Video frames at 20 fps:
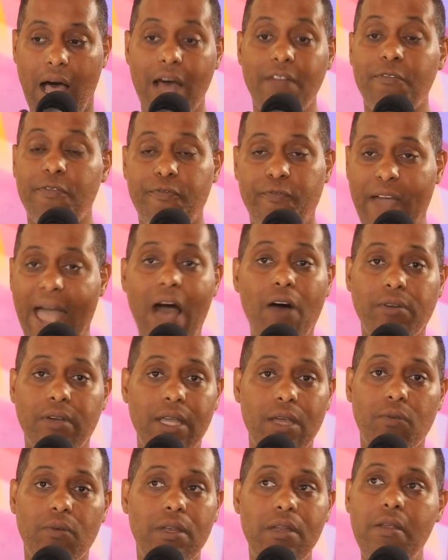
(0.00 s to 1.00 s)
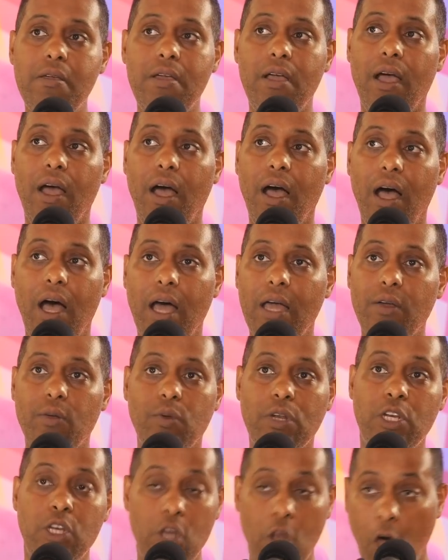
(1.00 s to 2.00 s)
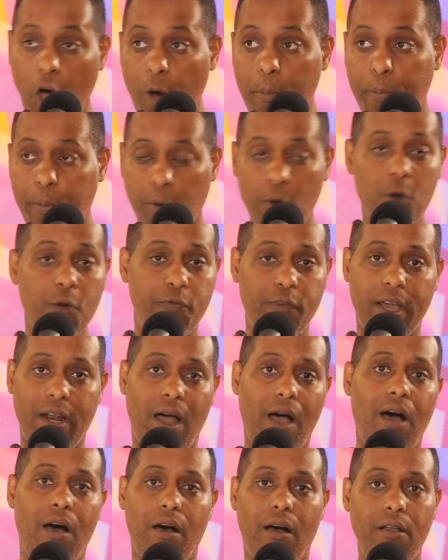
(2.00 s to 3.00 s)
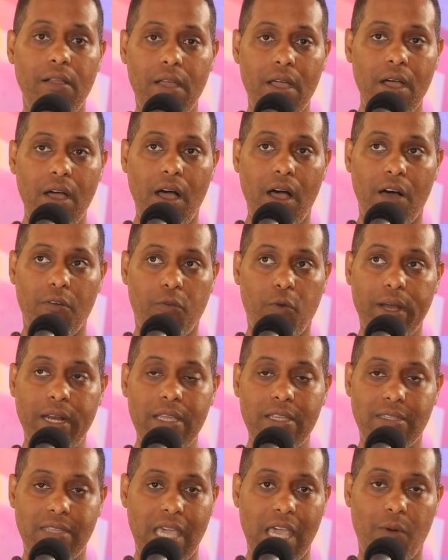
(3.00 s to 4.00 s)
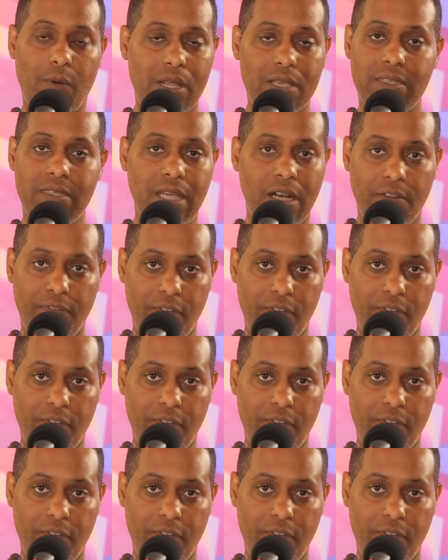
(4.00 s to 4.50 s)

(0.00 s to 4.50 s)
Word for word: unfounded. No proof at all of what he's saying with his